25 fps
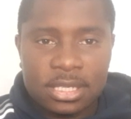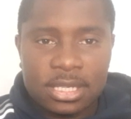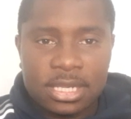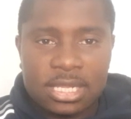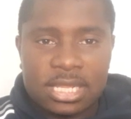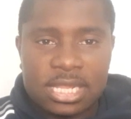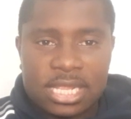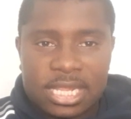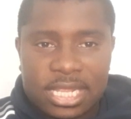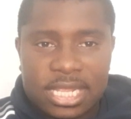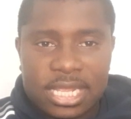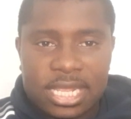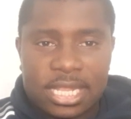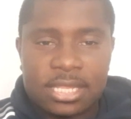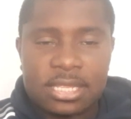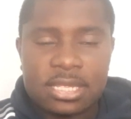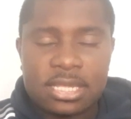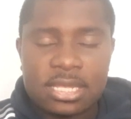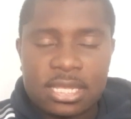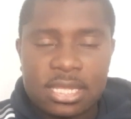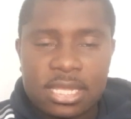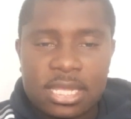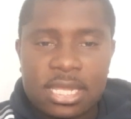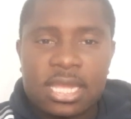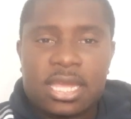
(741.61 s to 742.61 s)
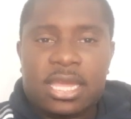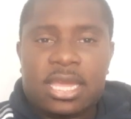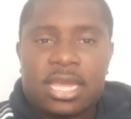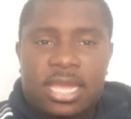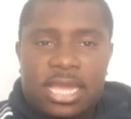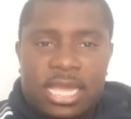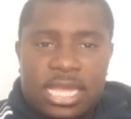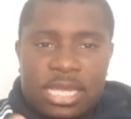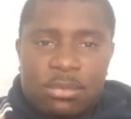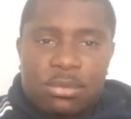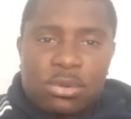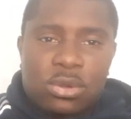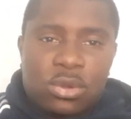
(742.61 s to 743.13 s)
click in,
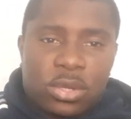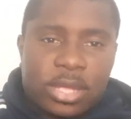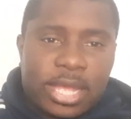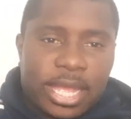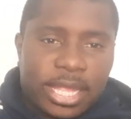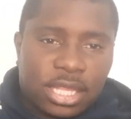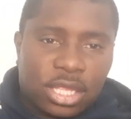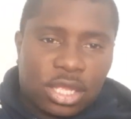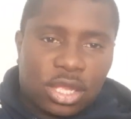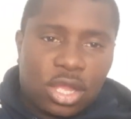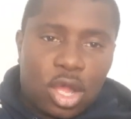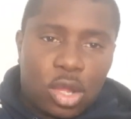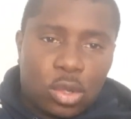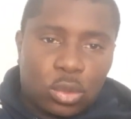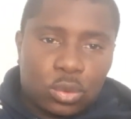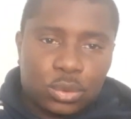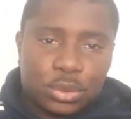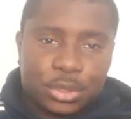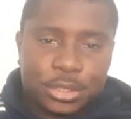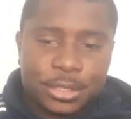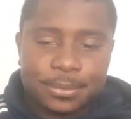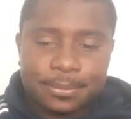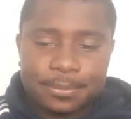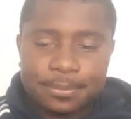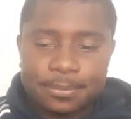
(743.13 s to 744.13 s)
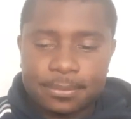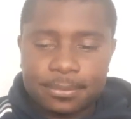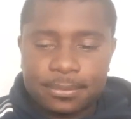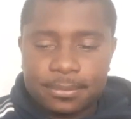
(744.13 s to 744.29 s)
he will get the goals.